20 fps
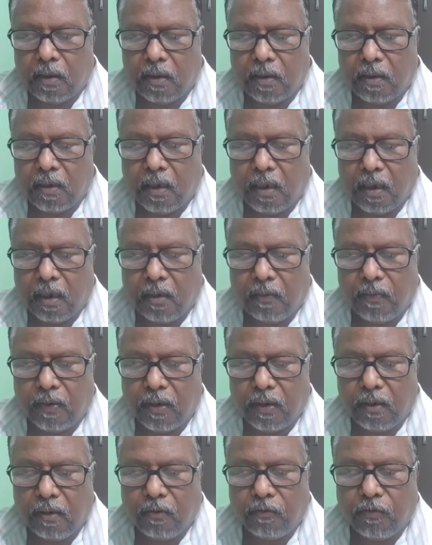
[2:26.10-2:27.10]
Third
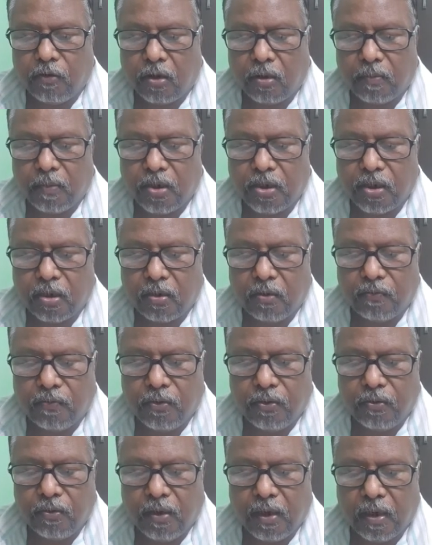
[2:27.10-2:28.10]
one, formation of
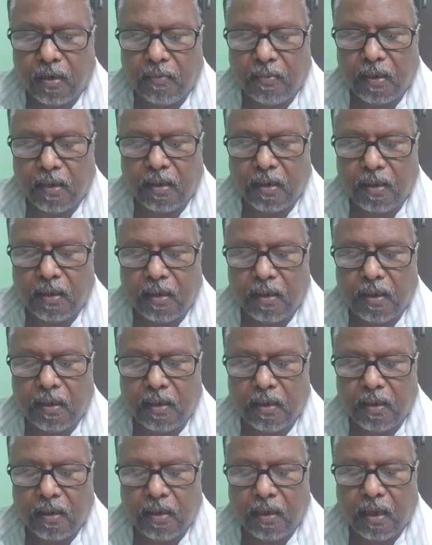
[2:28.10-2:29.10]
urea by the
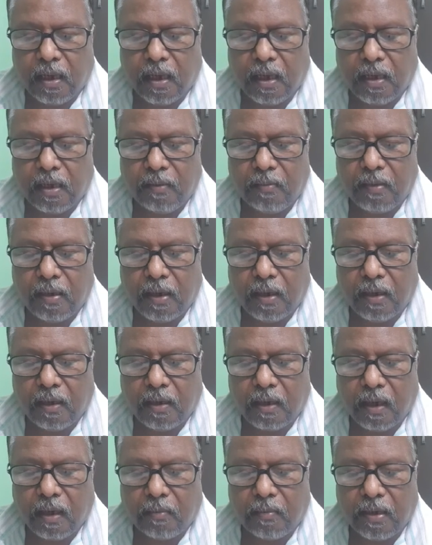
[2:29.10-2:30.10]

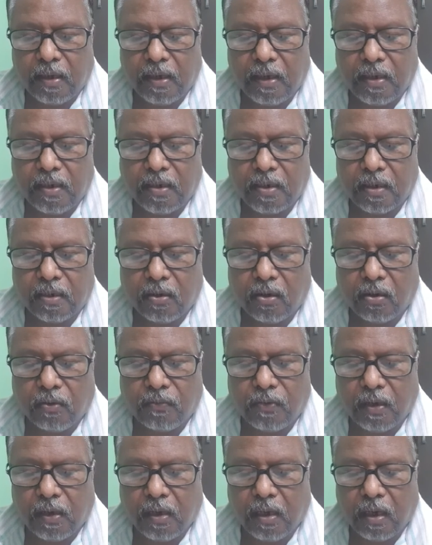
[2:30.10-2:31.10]
amination of
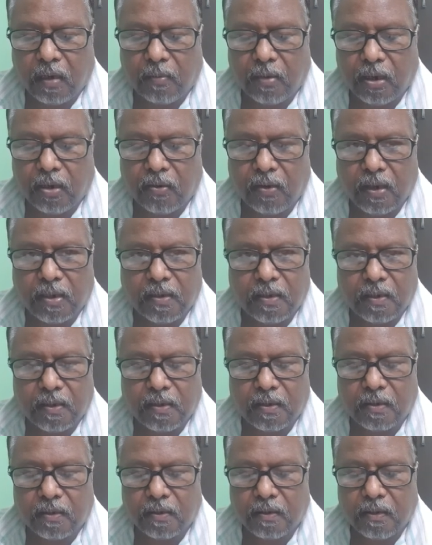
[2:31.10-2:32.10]
the amino
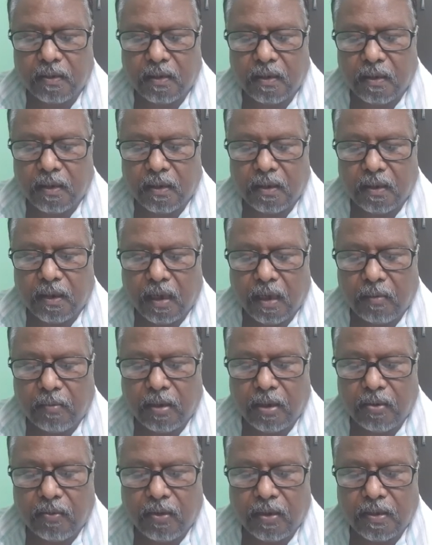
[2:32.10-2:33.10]
acids. The
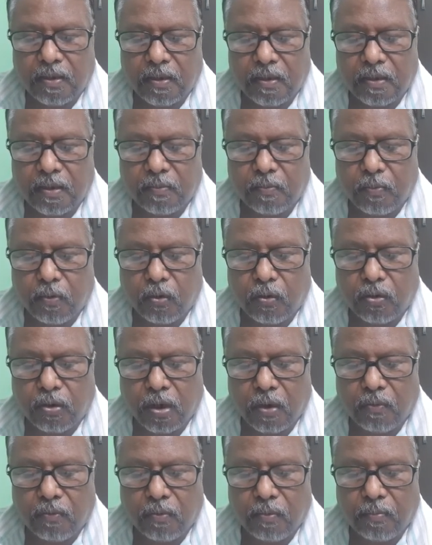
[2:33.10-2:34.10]
amino acids
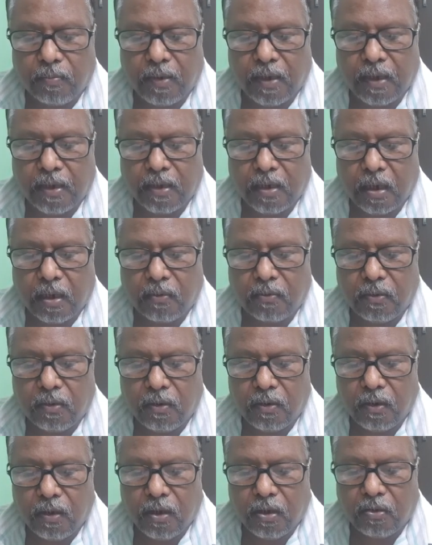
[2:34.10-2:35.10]
break down
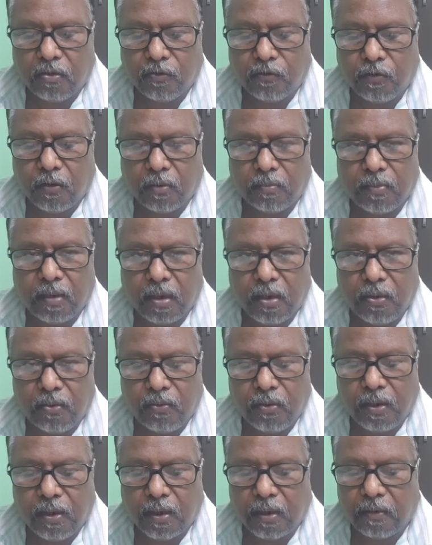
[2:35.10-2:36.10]
to form the
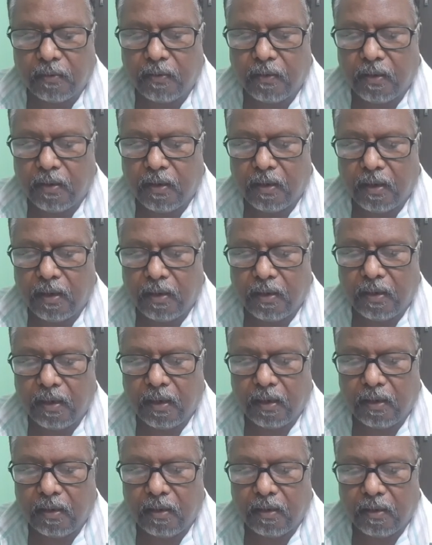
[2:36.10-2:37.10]
urea in
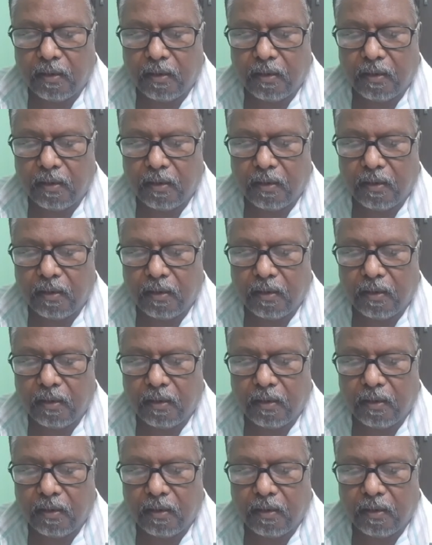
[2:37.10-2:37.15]
the